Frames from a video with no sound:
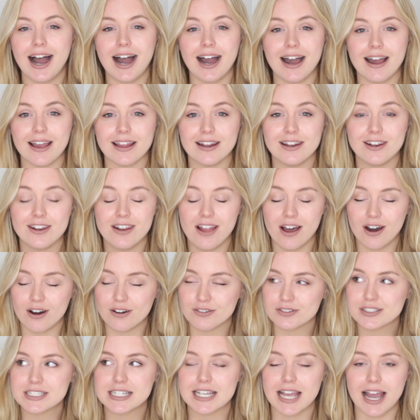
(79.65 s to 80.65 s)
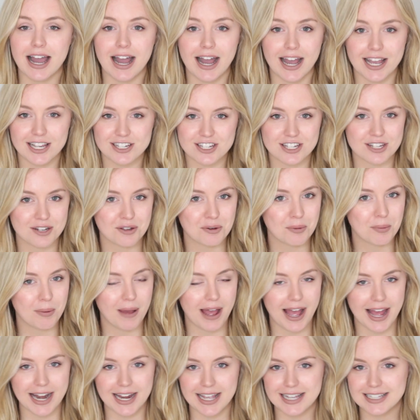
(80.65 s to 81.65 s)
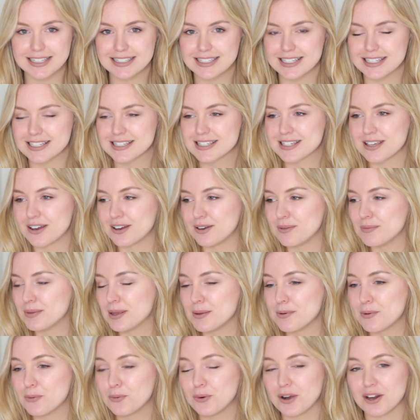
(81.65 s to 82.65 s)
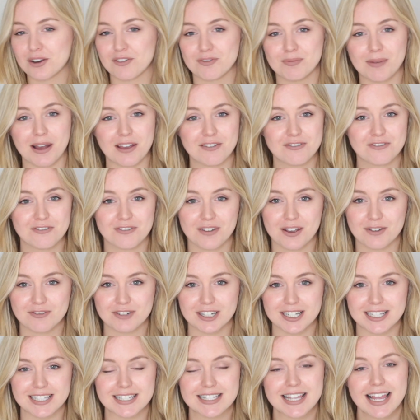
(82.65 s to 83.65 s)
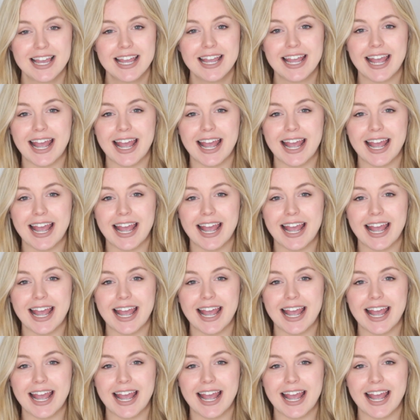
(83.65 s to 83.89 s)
I love the eyeshadow palette. It's gonna be one of my favorites.